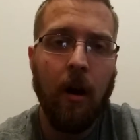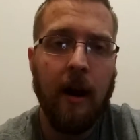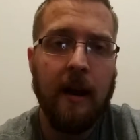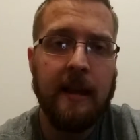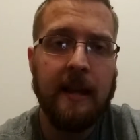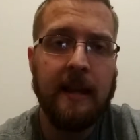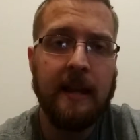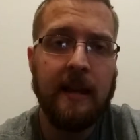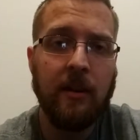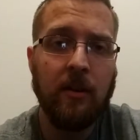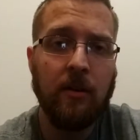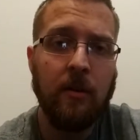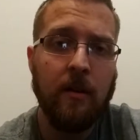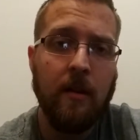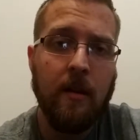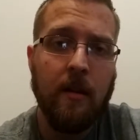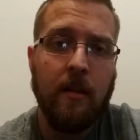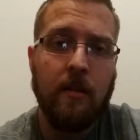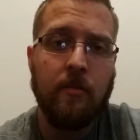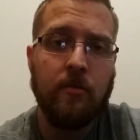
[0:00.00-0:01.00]
here
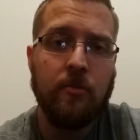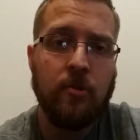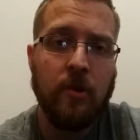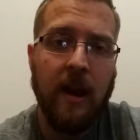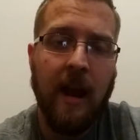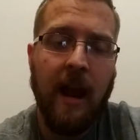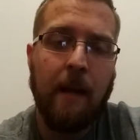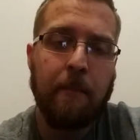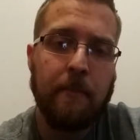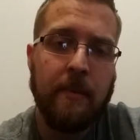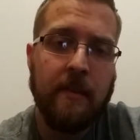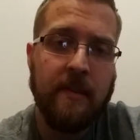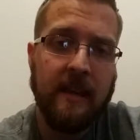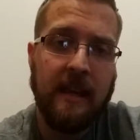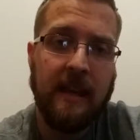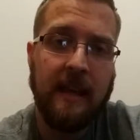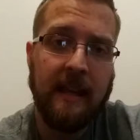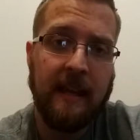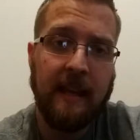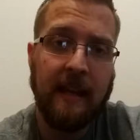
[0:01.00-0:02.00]
trap the
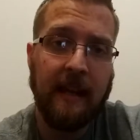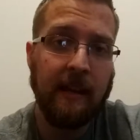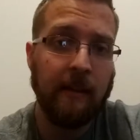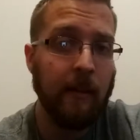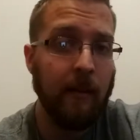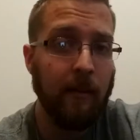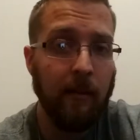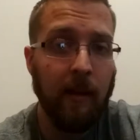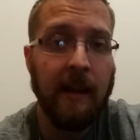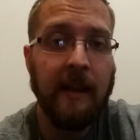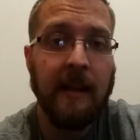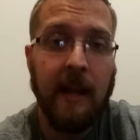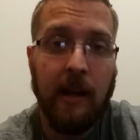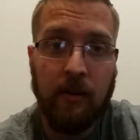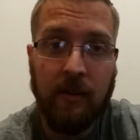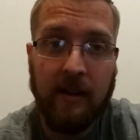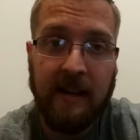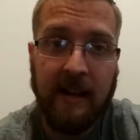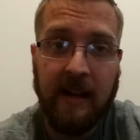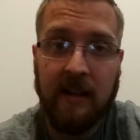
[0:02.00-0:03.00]
heat in like a
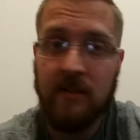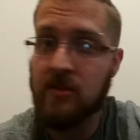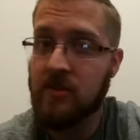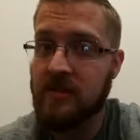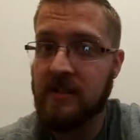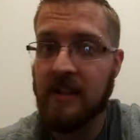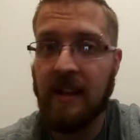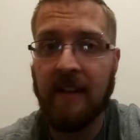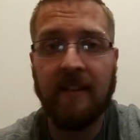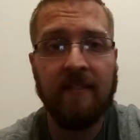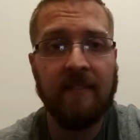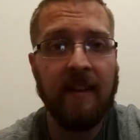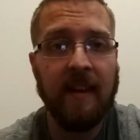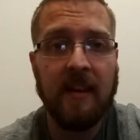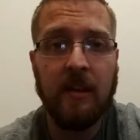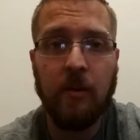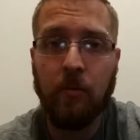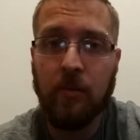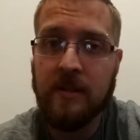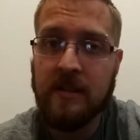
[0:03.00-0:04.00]
greenhouse. If
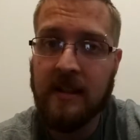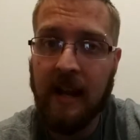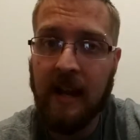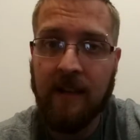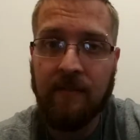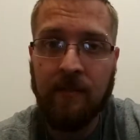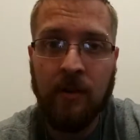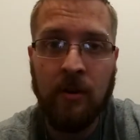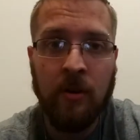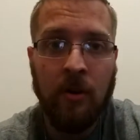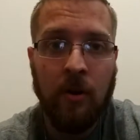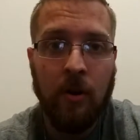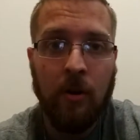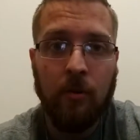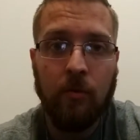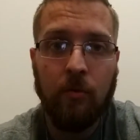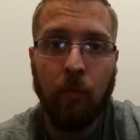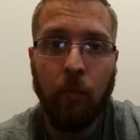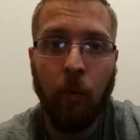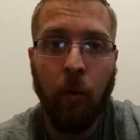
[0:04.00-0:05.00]
anyone's ever
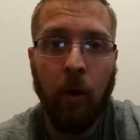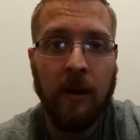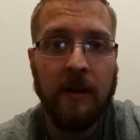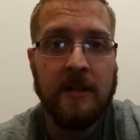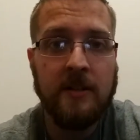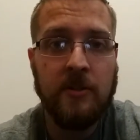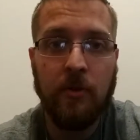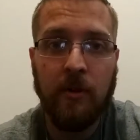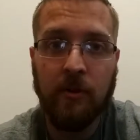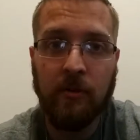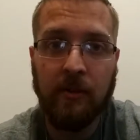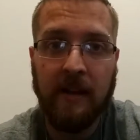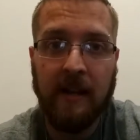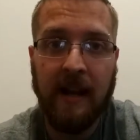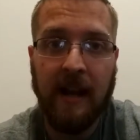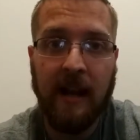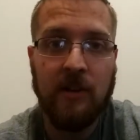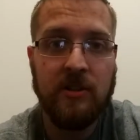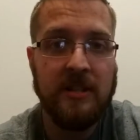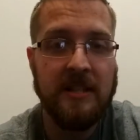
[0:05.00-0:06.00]
walked into a
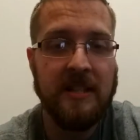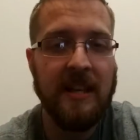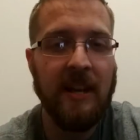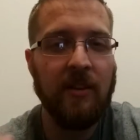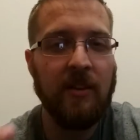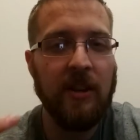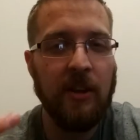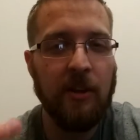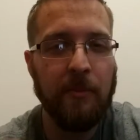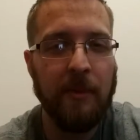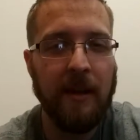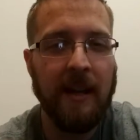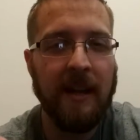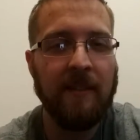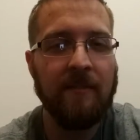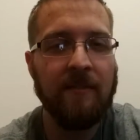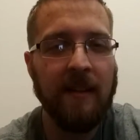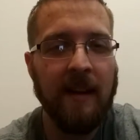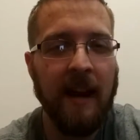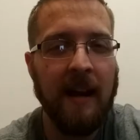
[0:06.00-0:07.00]
greenhouse, you see how humid it
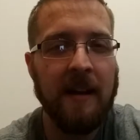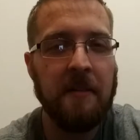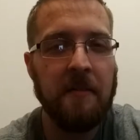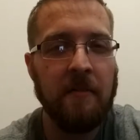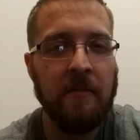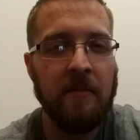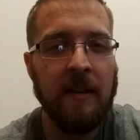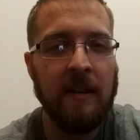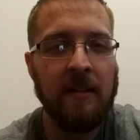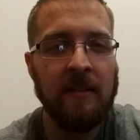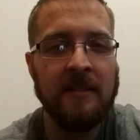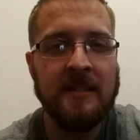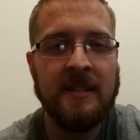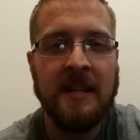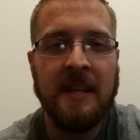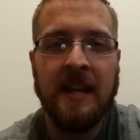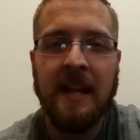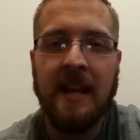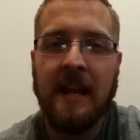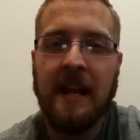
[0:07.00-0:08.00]
kind of feels
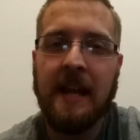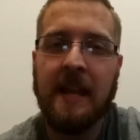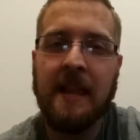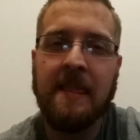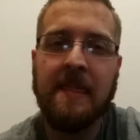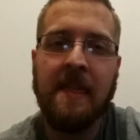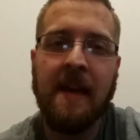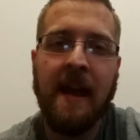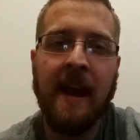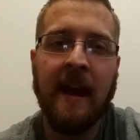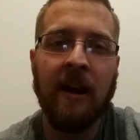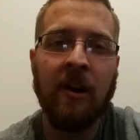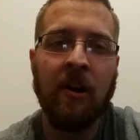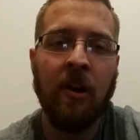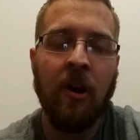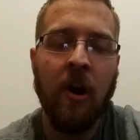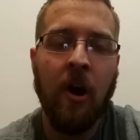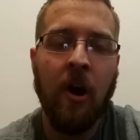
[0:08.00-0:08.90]
in there.